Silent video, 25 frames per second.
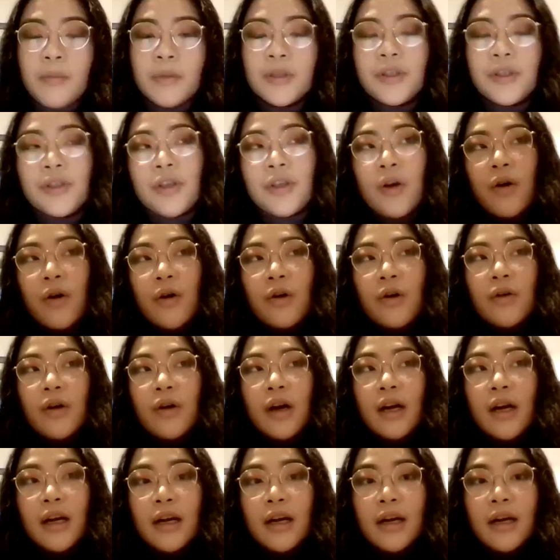So,
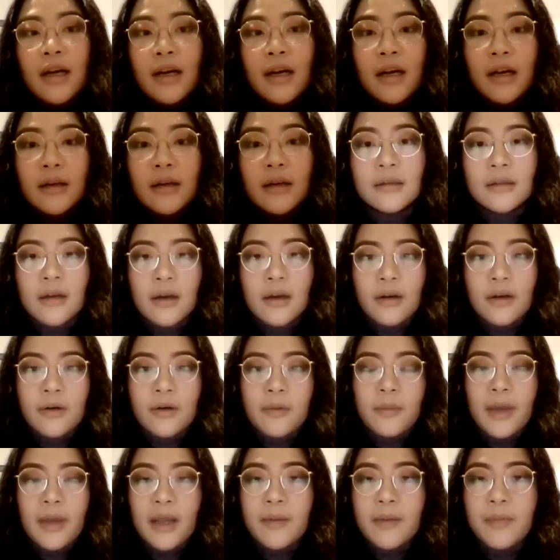oh,
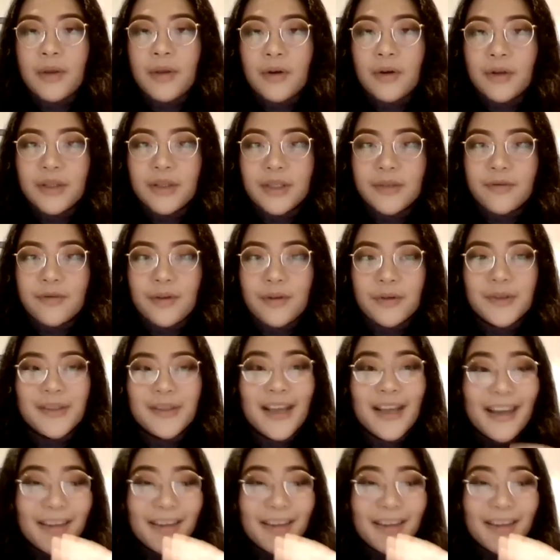my computer just froze.